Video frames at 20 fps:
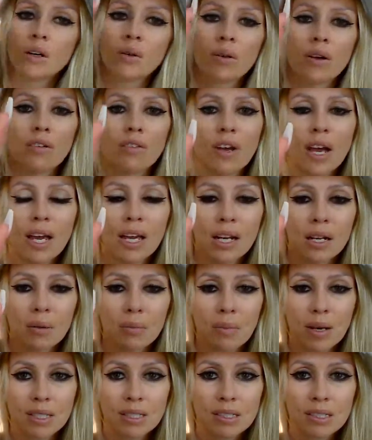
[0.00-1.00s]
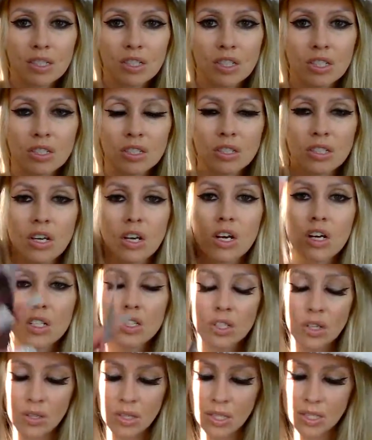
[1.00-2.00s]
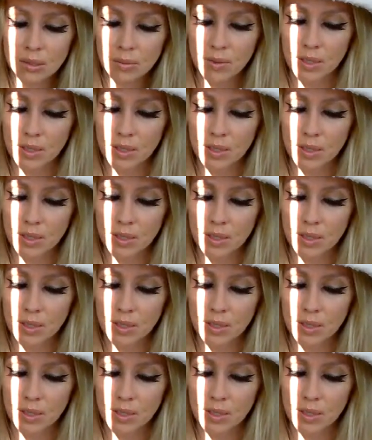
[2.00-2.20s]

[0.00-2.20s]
We have hidden messages. So this